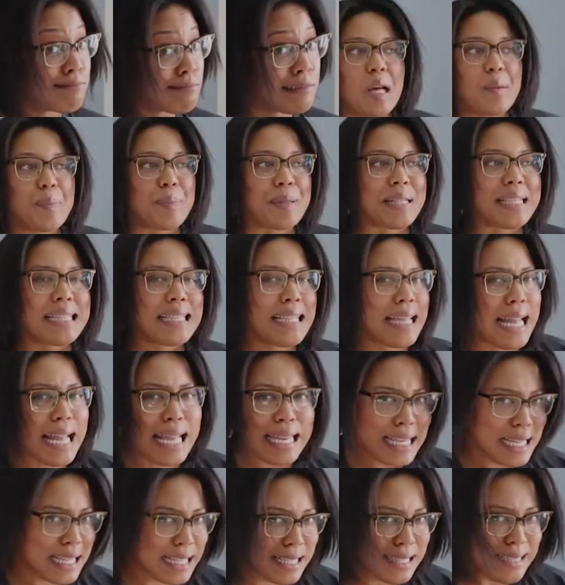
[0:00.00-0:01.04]
a
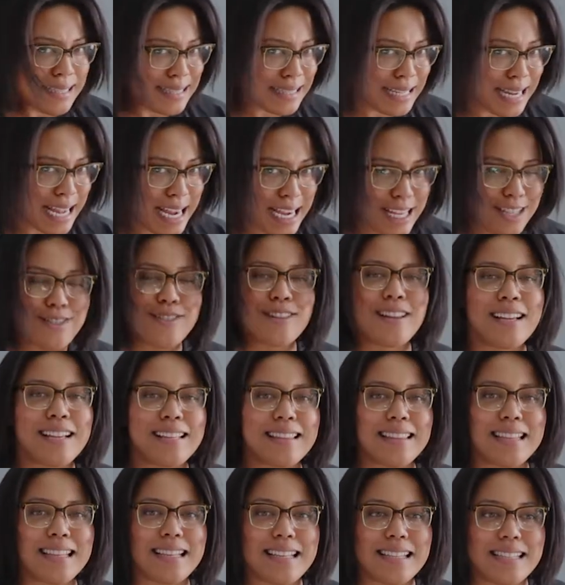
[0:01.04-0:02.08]
planning stage
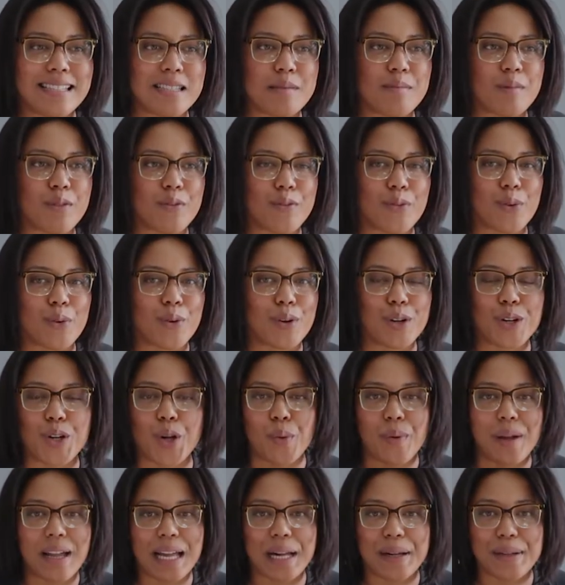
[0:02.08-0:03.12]
like this before
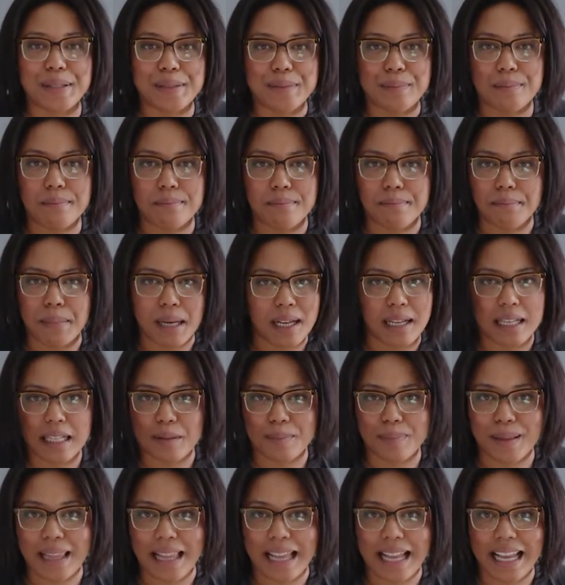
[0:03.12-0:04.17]
going out and buying a
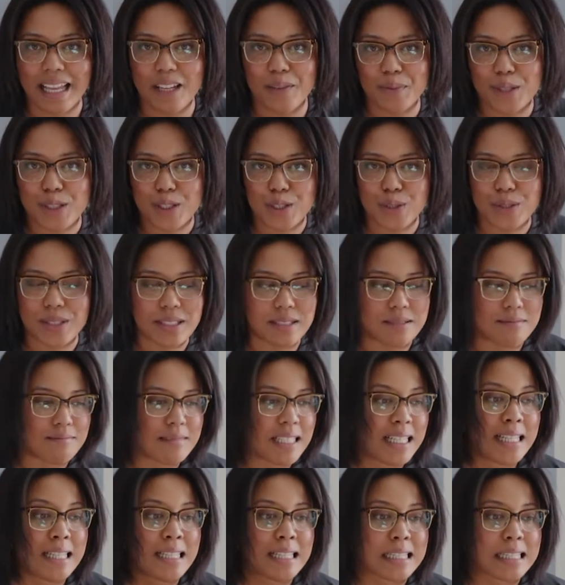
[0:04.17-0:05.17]
plant, which you can